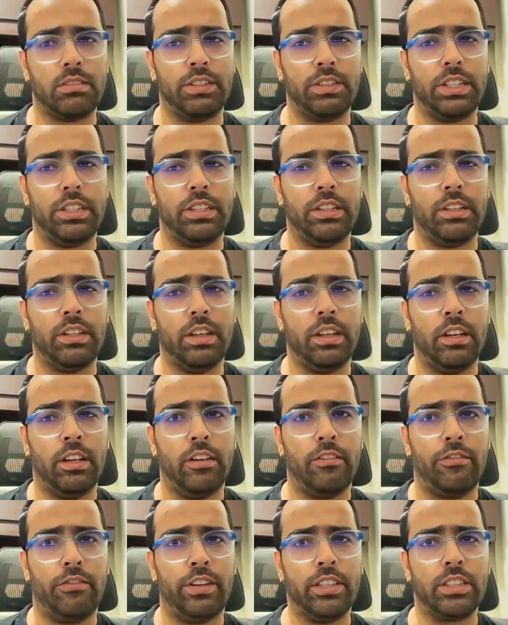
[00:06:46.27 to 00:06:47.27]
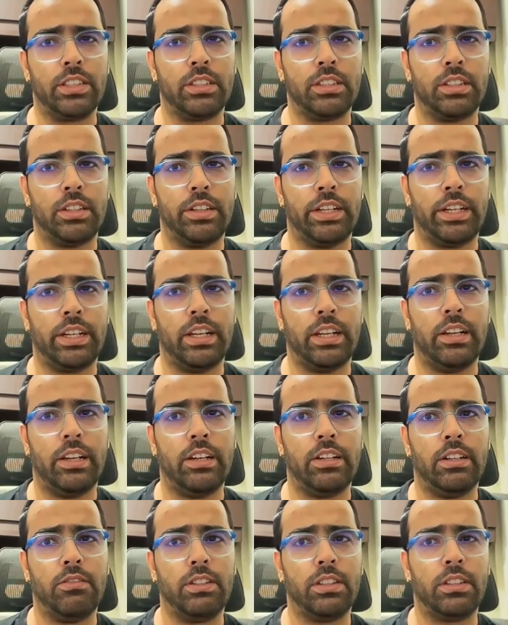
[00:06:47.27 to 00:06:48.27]
We first
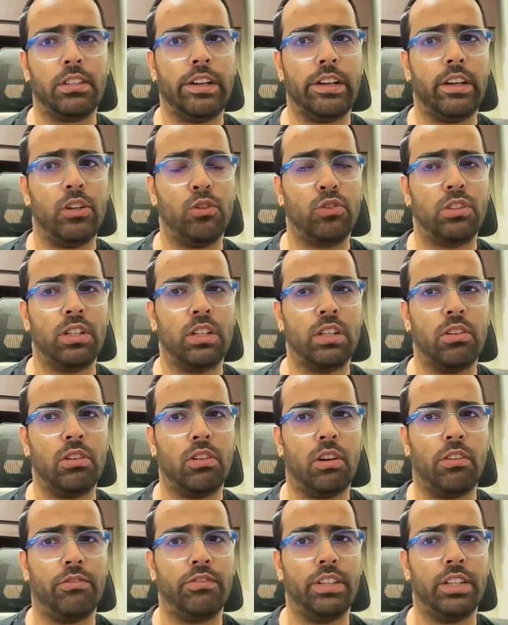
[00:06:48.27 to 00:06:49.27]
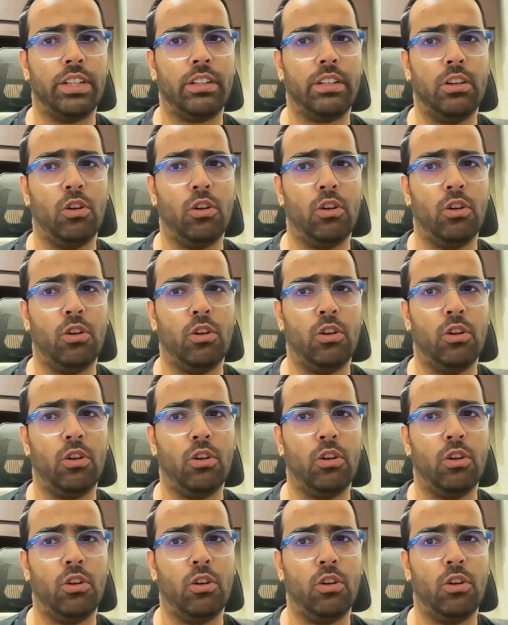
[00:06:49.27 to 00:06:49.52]
declared our thread local of the